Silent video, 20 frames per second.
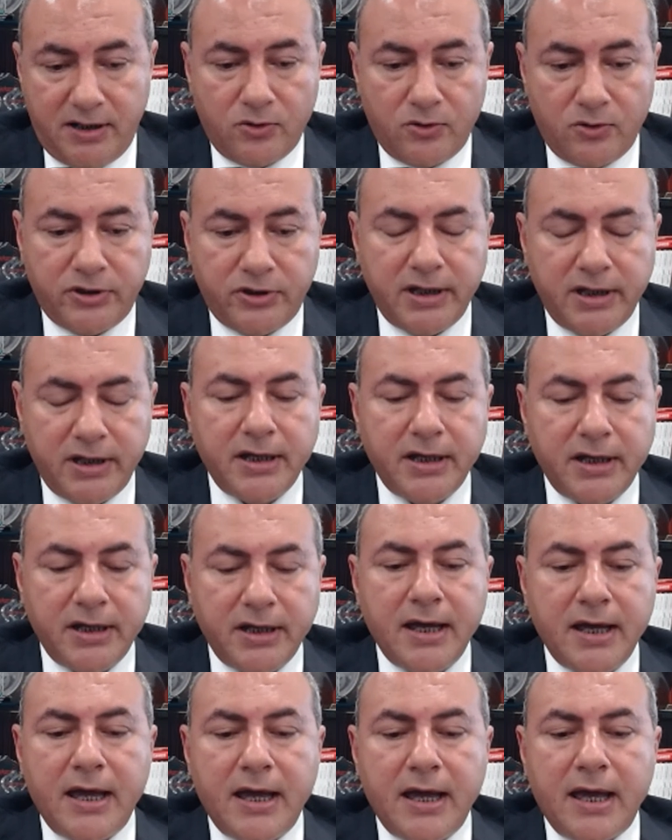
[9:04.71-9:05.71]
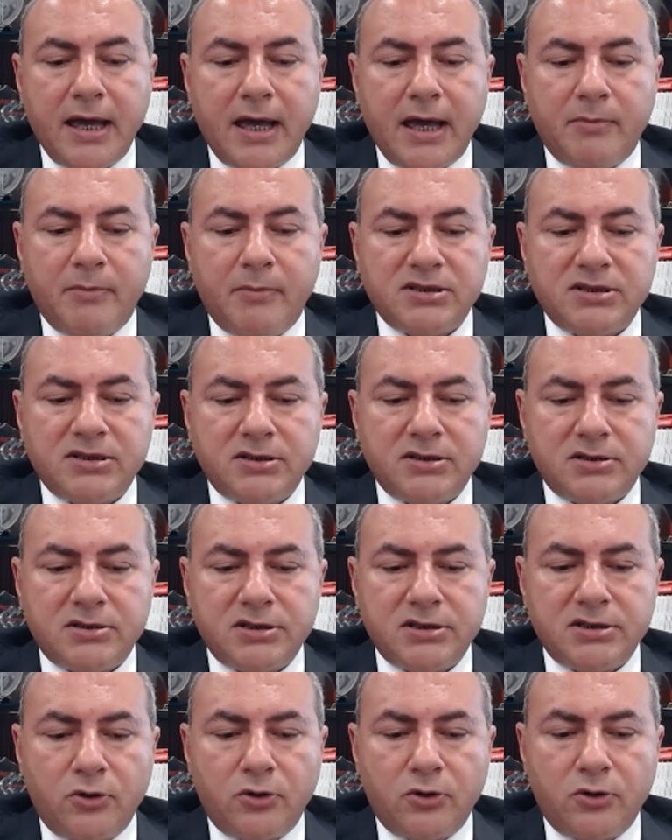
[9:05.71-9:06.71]
a good thing. This is
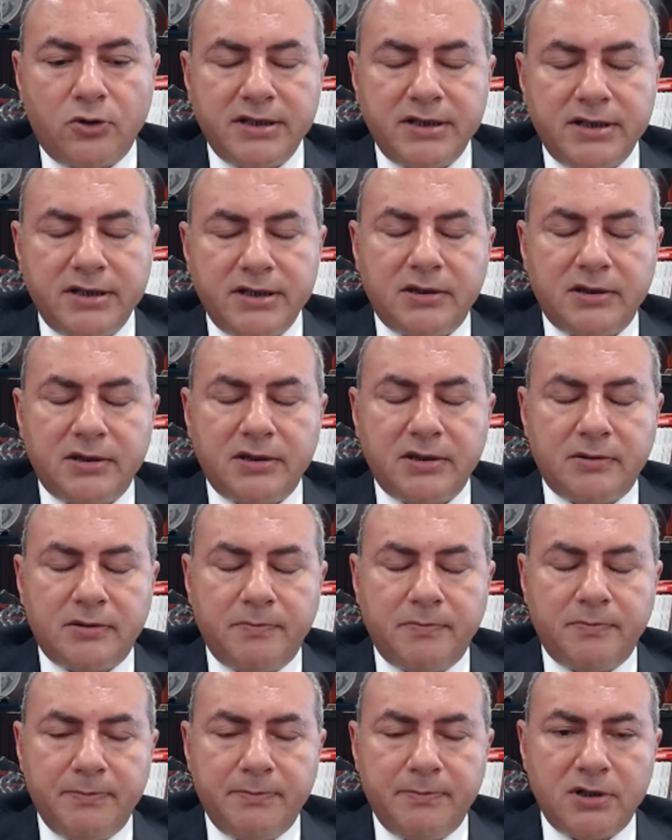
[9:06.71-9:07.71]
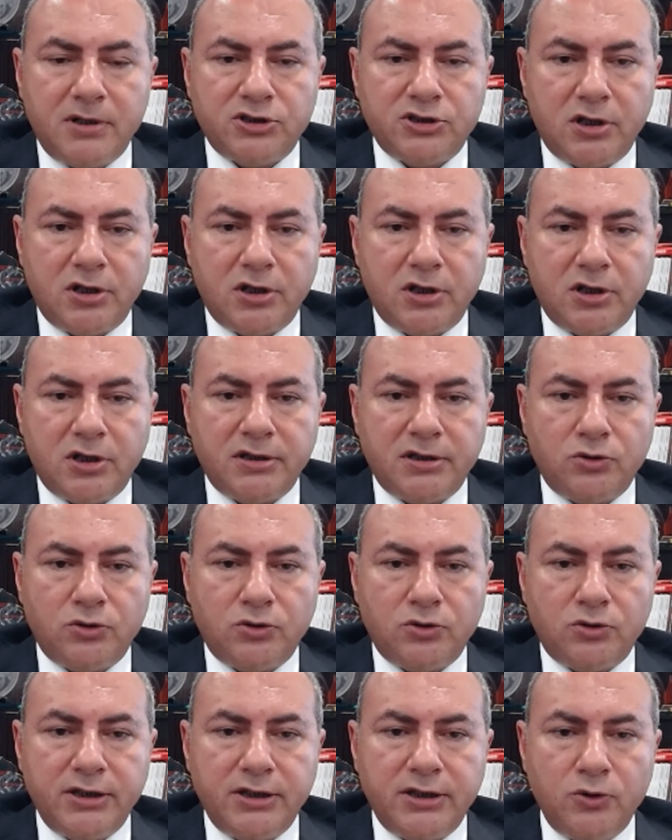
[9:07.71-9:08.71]
the good thing that people started to
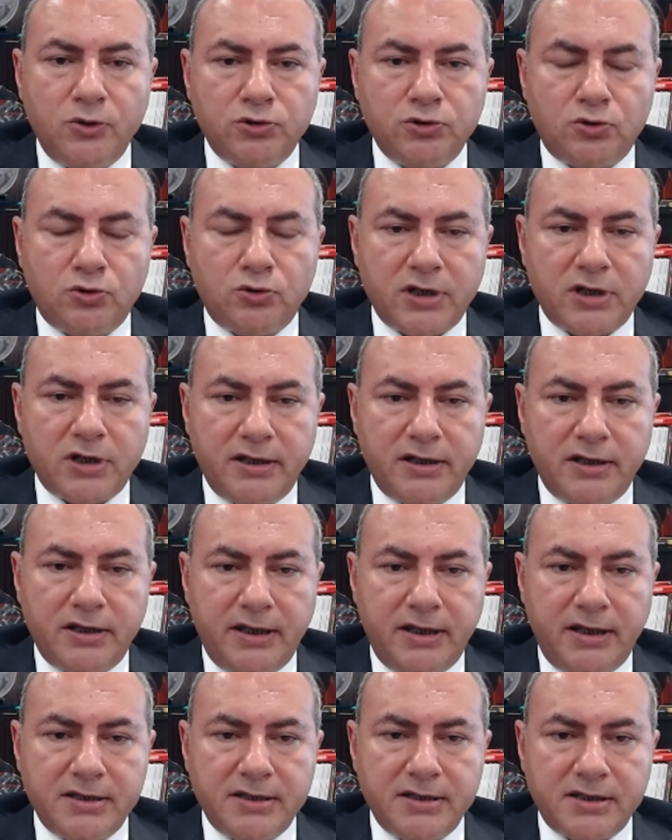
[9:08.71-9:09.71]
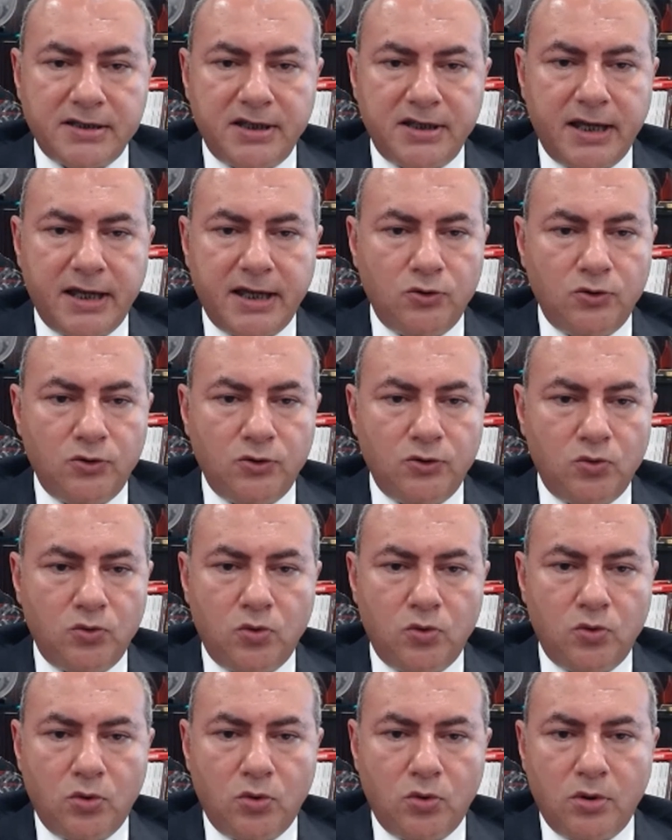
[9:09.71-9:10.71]
get used to the idea that they can
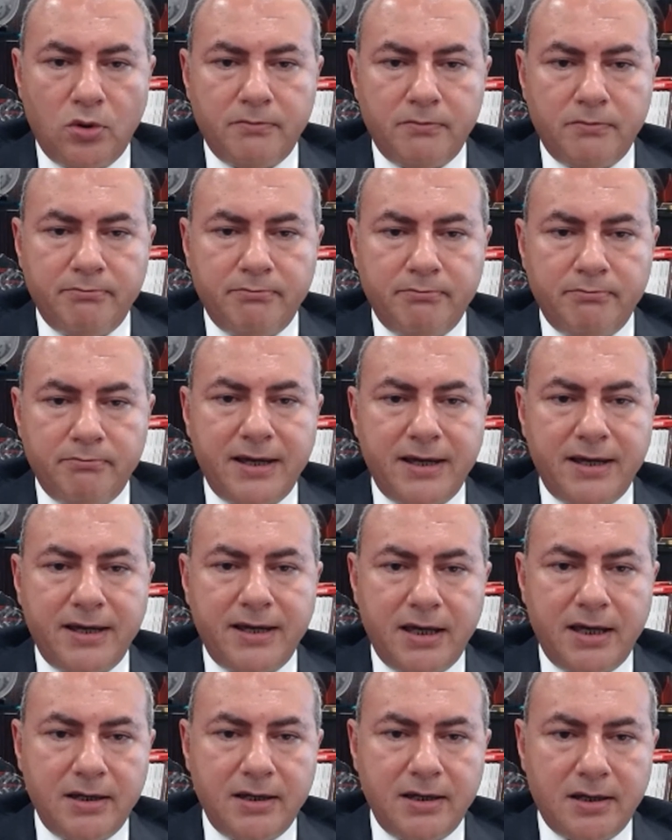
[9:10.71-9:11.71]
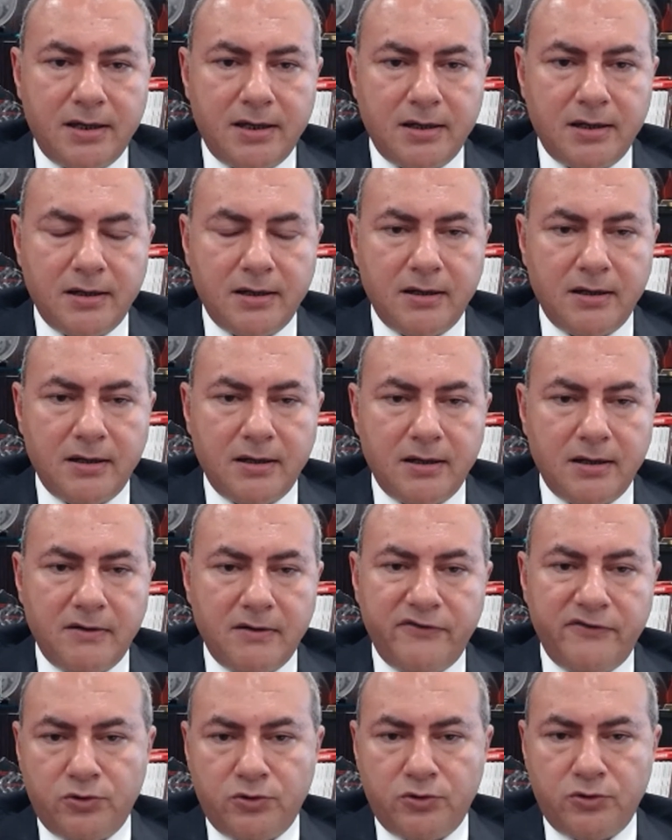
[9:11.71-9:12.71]
do banking
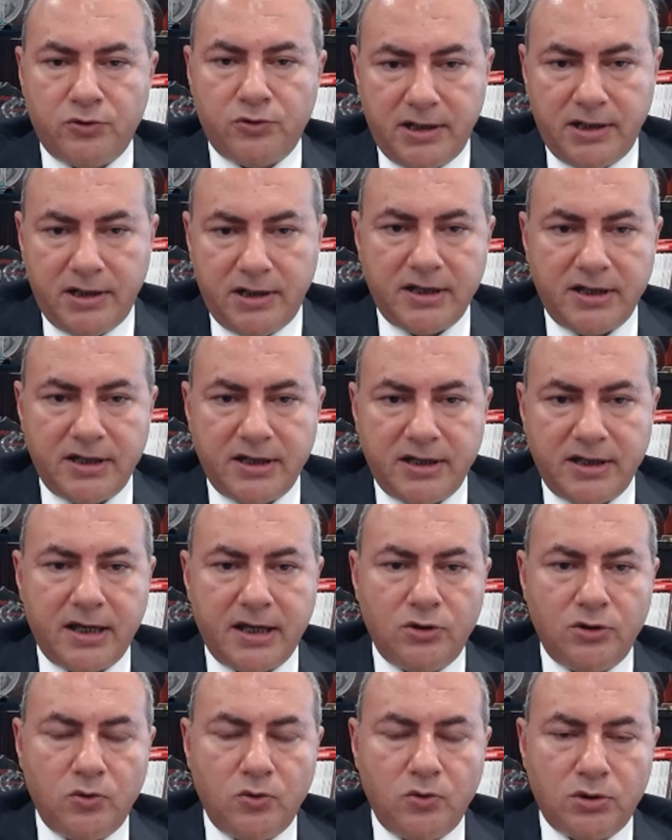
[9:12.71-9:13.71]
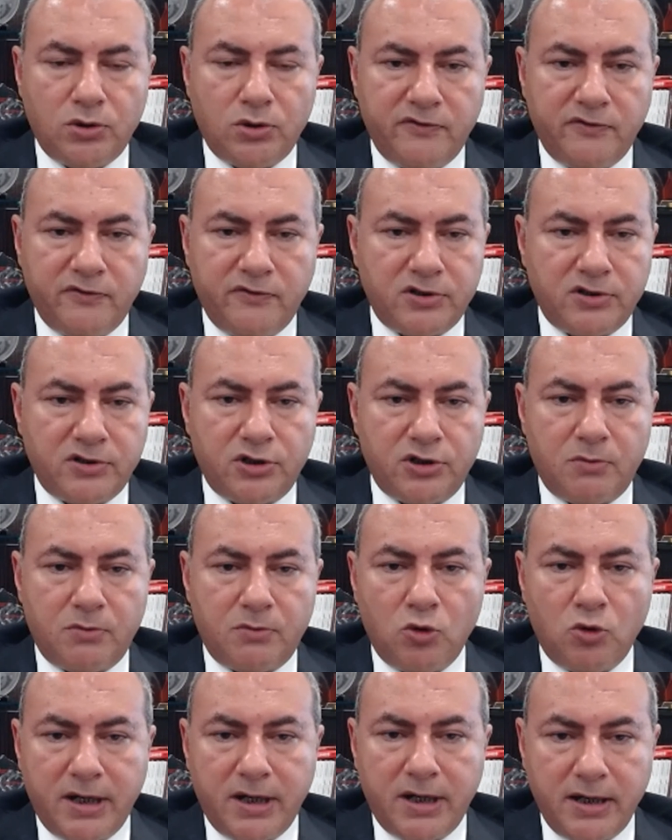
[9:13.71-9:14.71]
virtually. They can do it over their
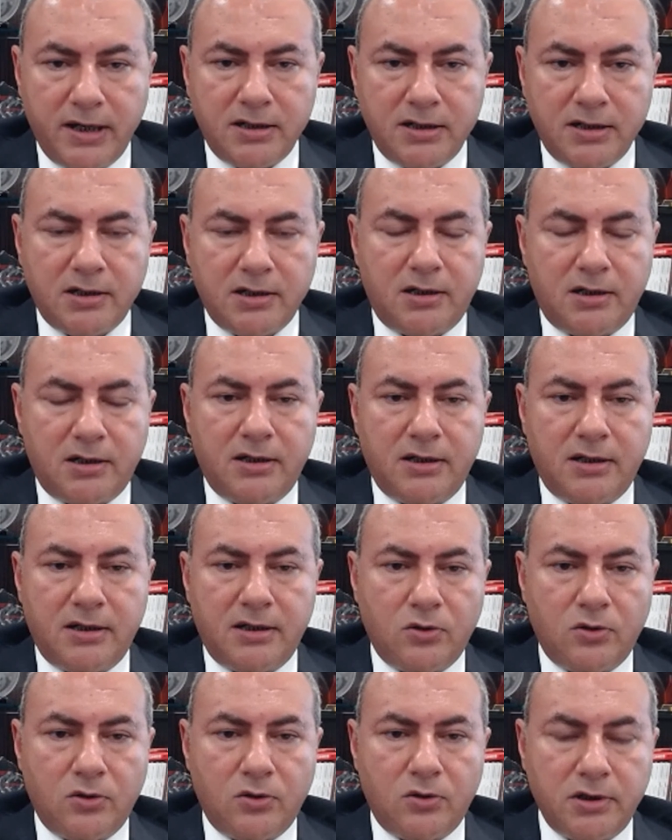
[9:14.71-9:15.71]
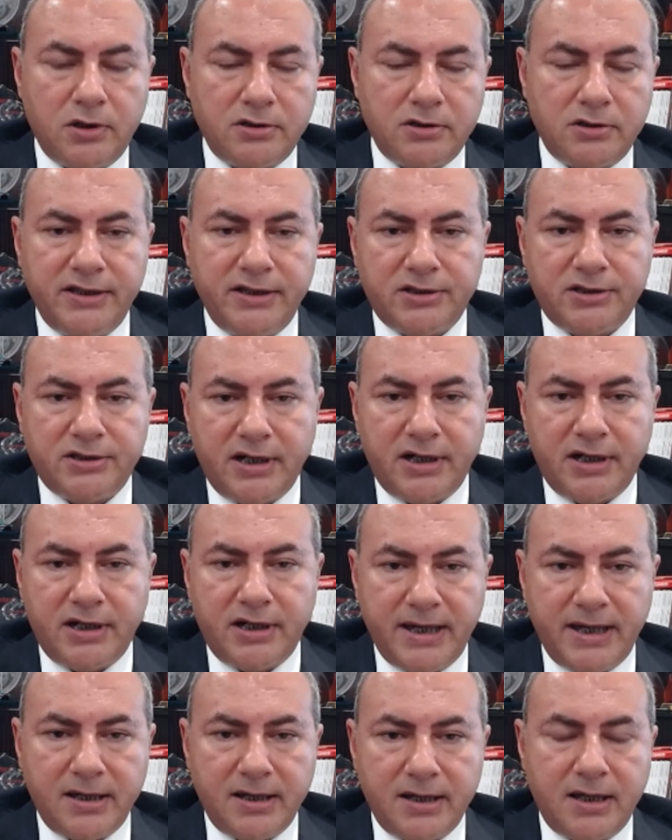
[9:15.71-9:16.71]
mobile, on the internet
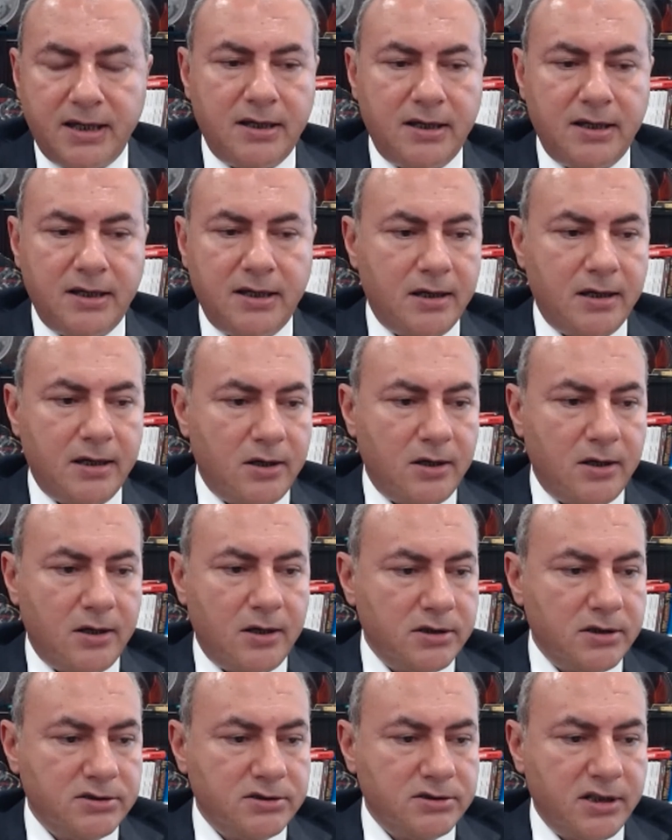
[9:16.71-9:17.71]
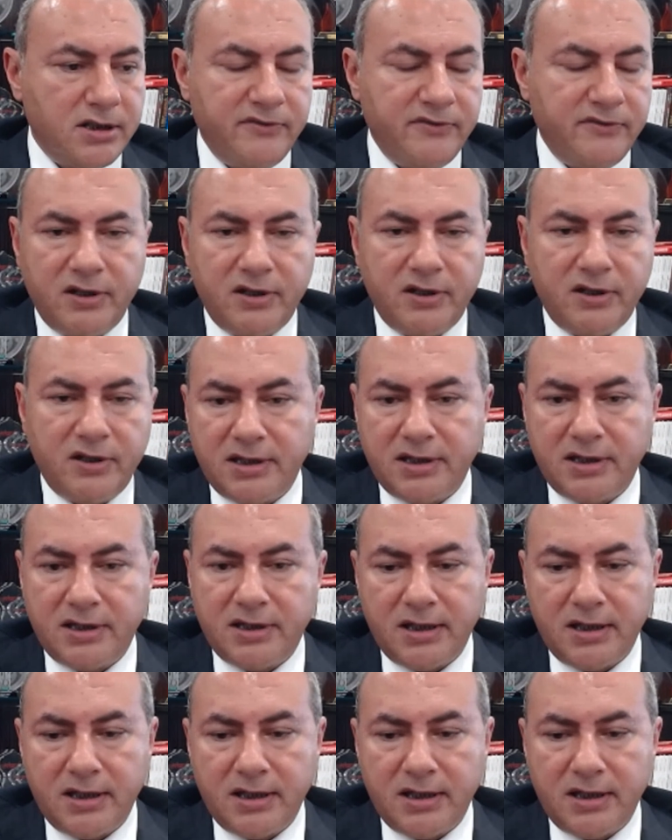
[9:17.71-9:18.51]
banking, on the different